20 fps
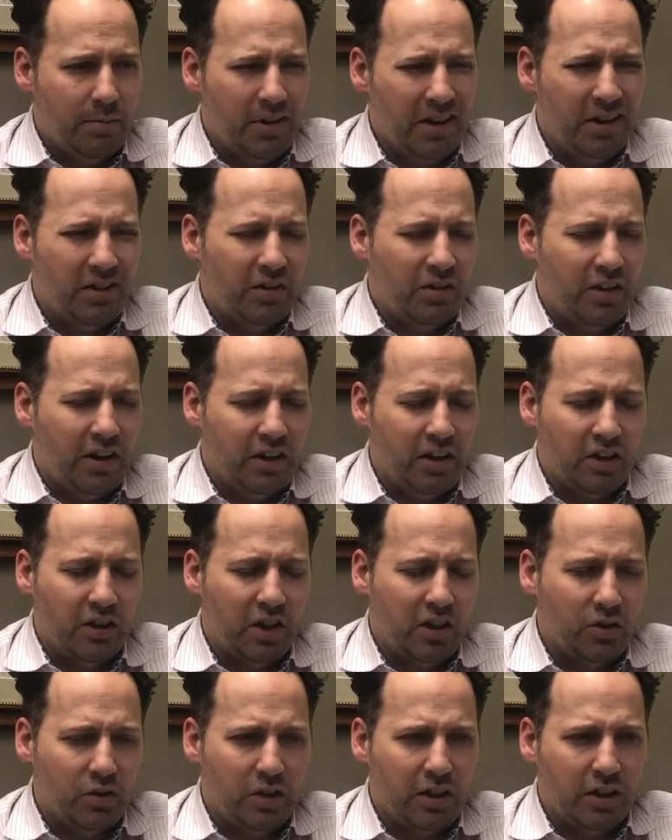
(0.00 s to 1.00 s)
don't know how you
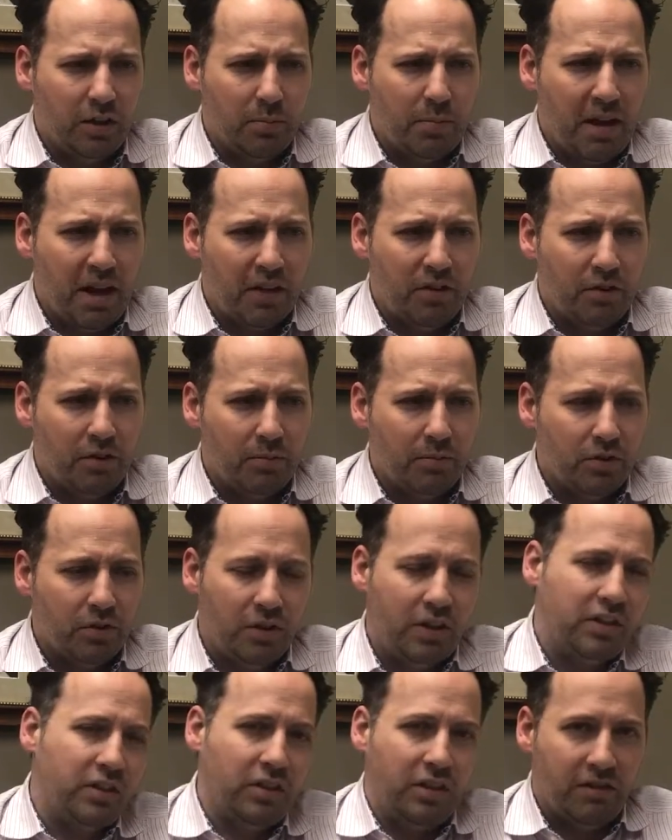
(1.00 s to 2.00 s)
contradict the bathroom, so
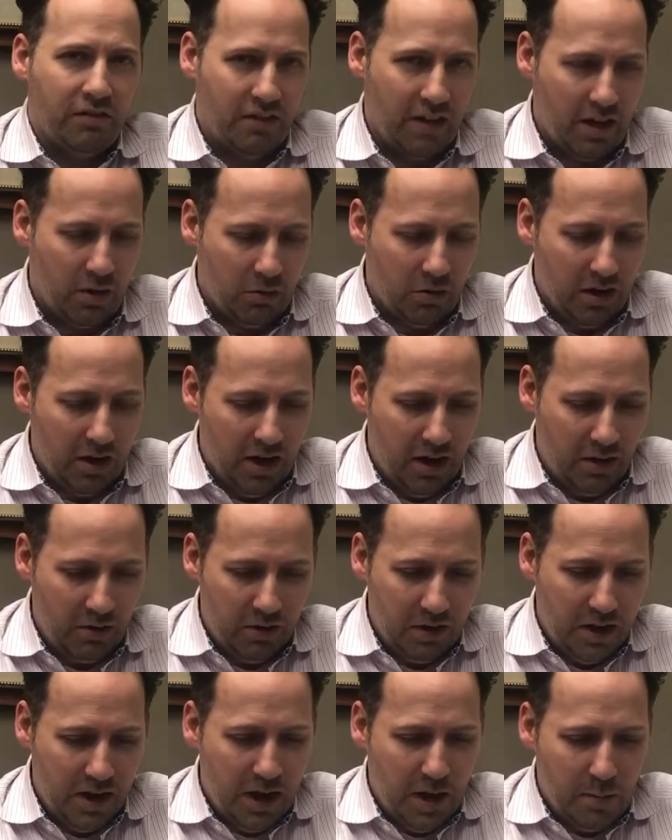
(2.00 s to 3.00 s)
let's leave that one out.
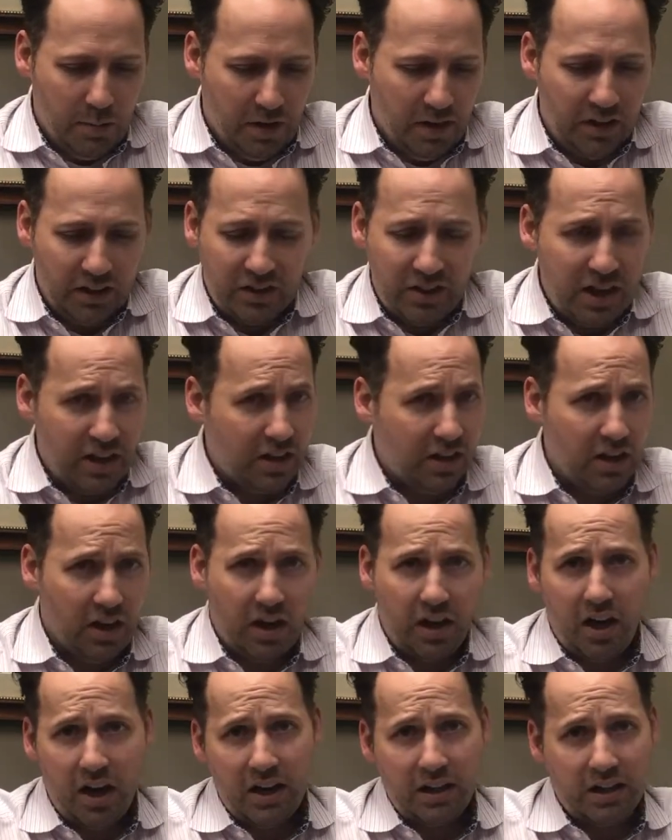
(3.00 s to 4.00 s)
But let's say the
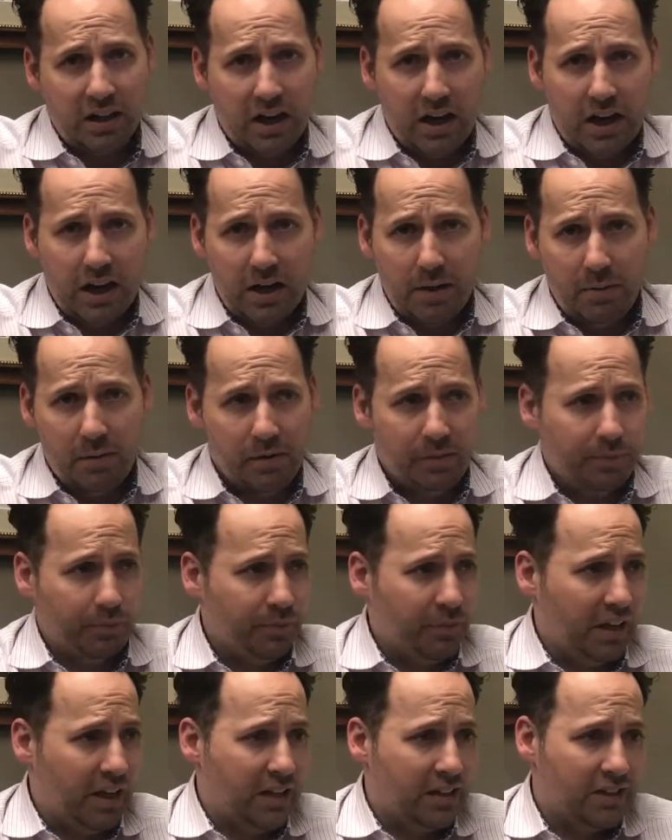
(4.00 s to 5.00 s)
hot tub,
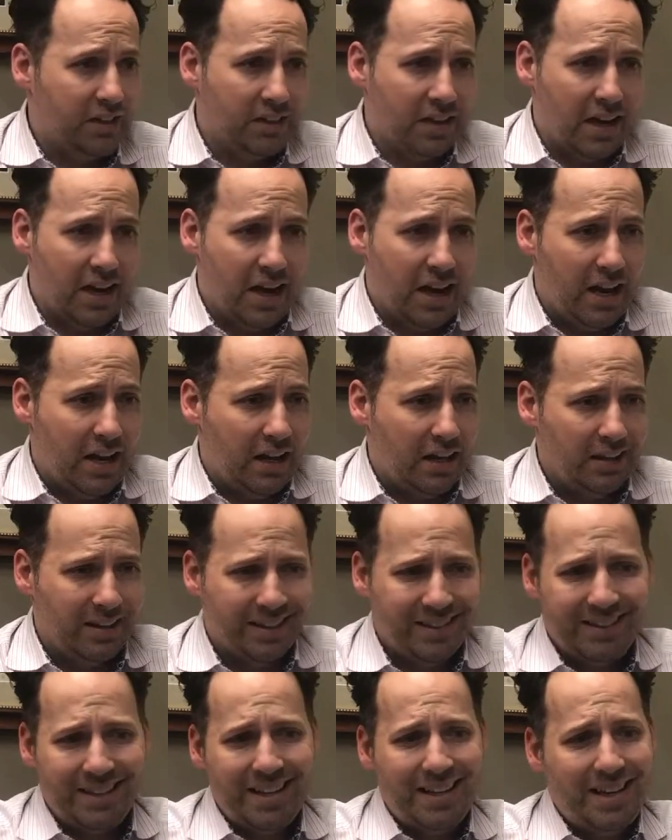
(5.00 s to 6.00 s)
let's say
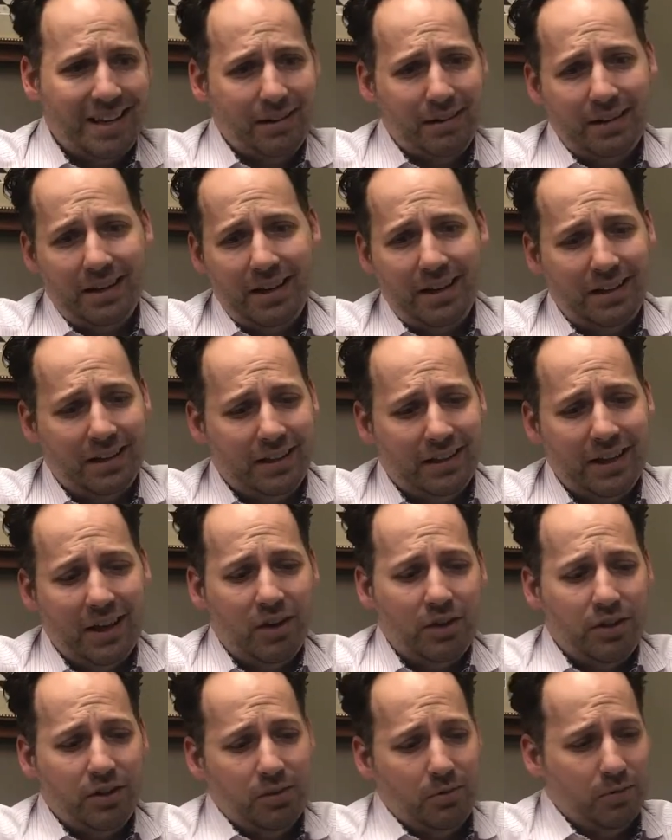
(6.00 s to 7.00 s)
they
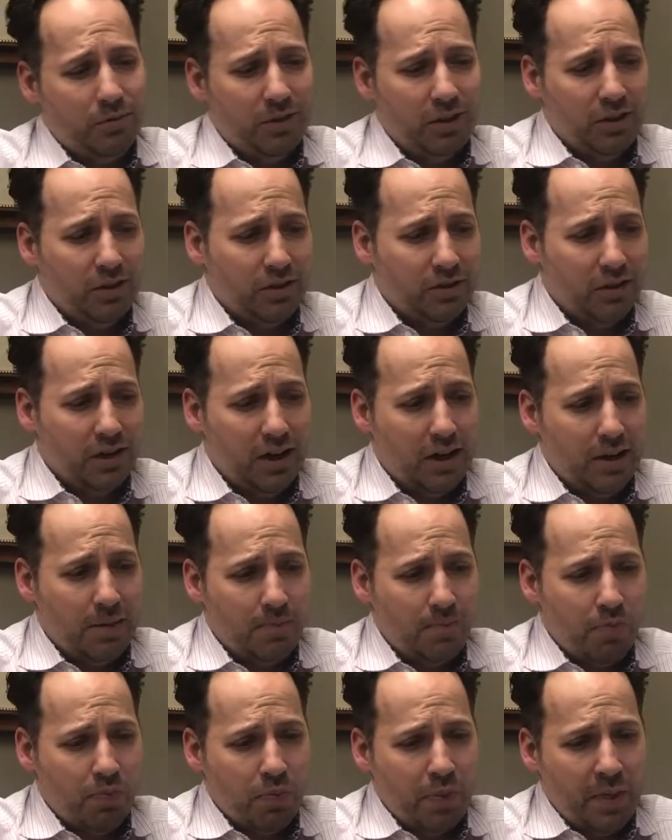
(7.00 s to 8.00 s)
tell you there's a
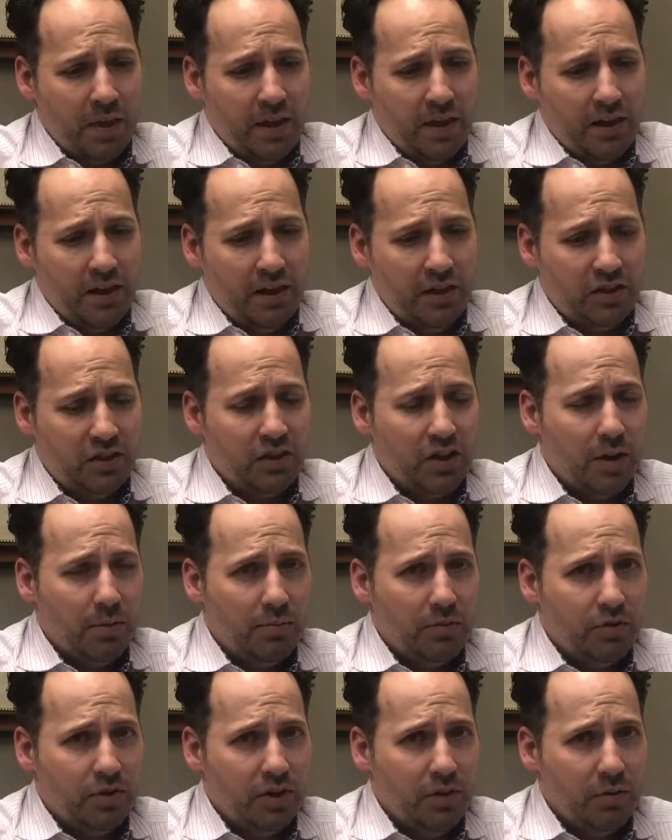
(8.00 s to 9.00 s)

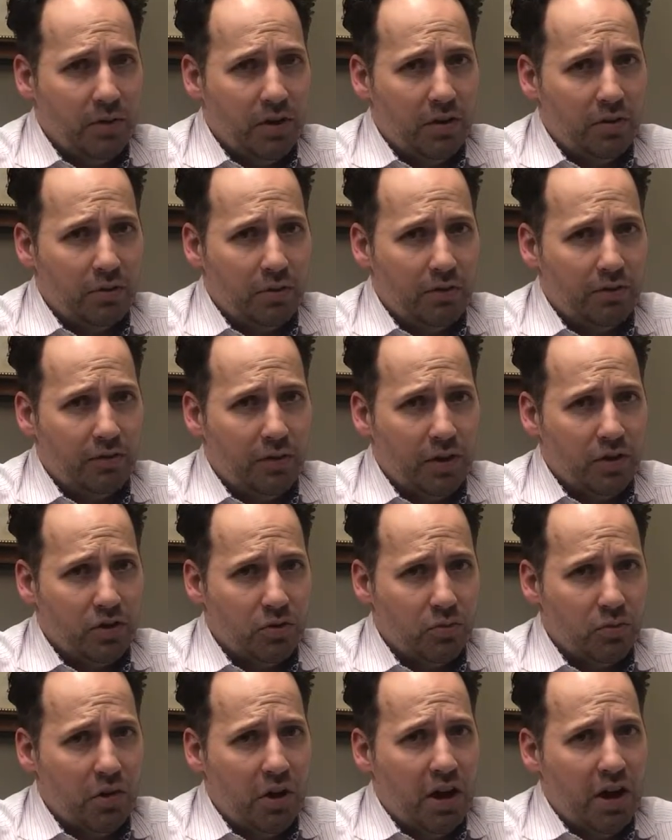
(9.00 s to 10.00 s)
Sub-Zero
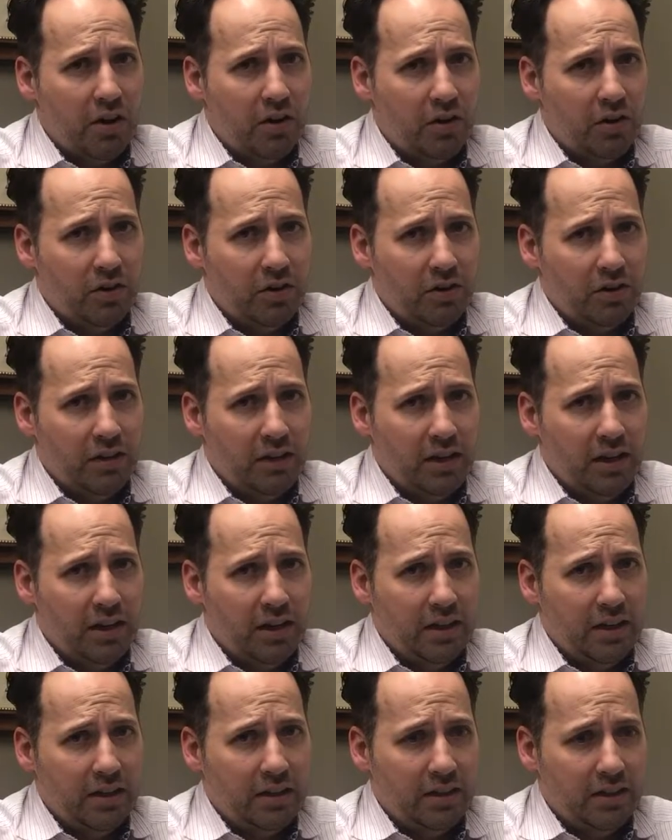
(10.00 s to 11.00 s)
refrigerator
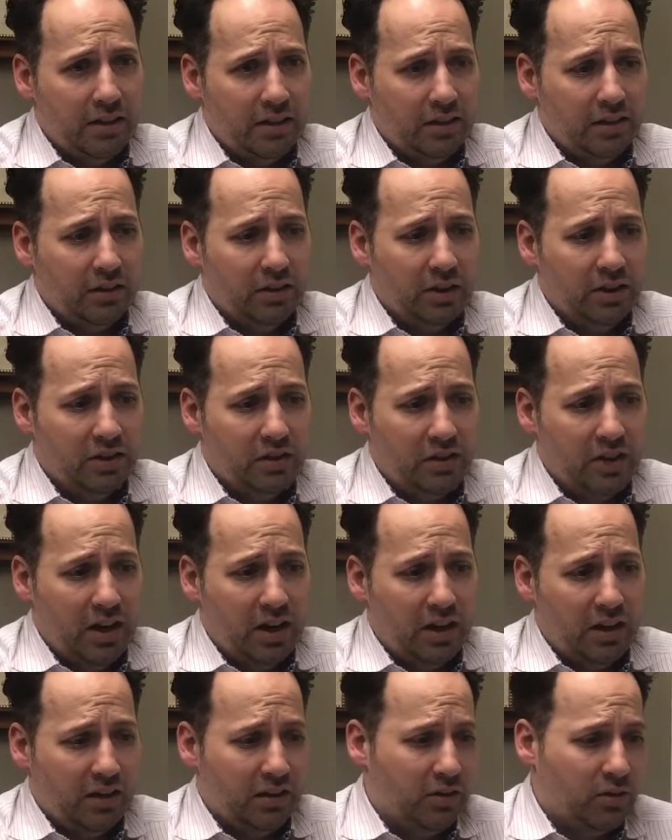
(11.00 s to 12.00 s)
in the
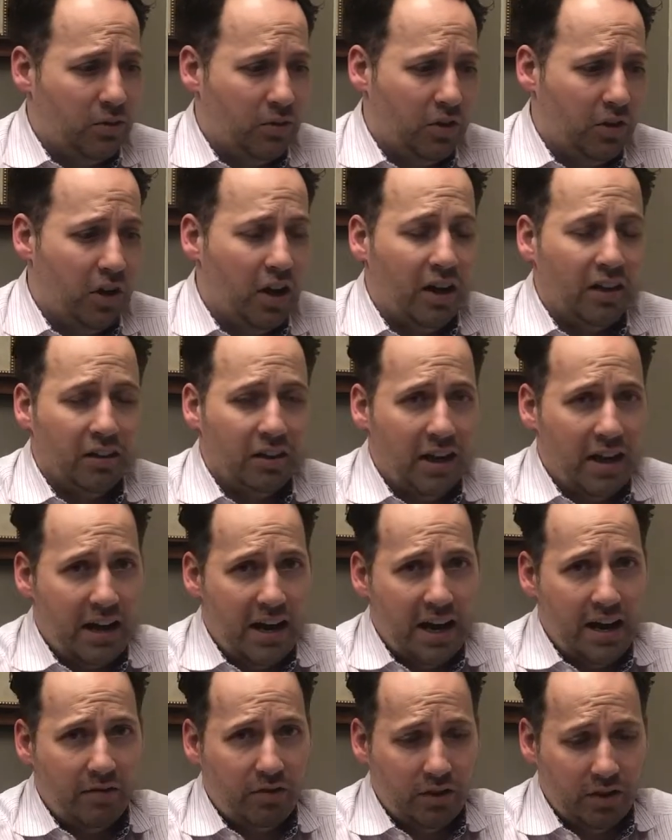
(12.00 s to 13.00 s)
listing or an online
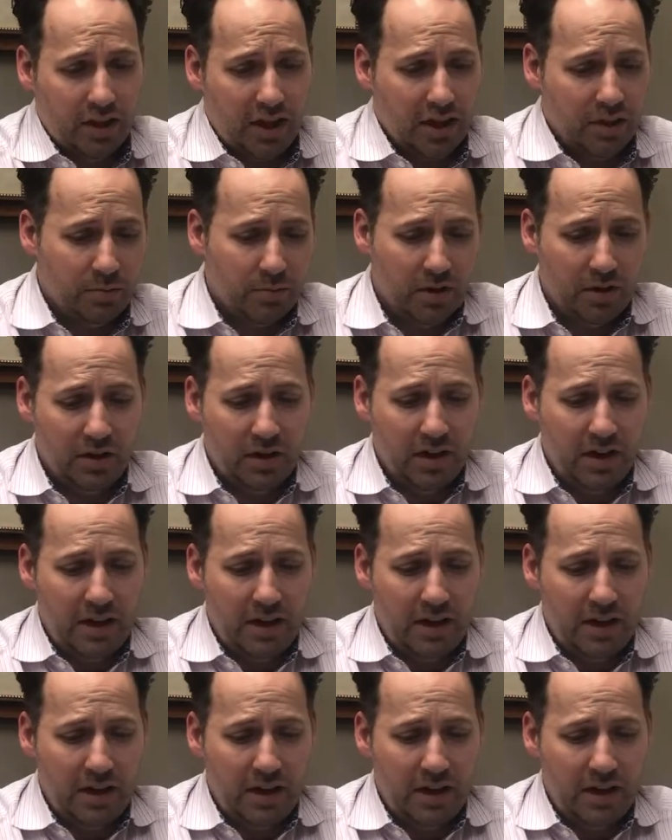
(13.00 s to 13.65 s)
advertisement,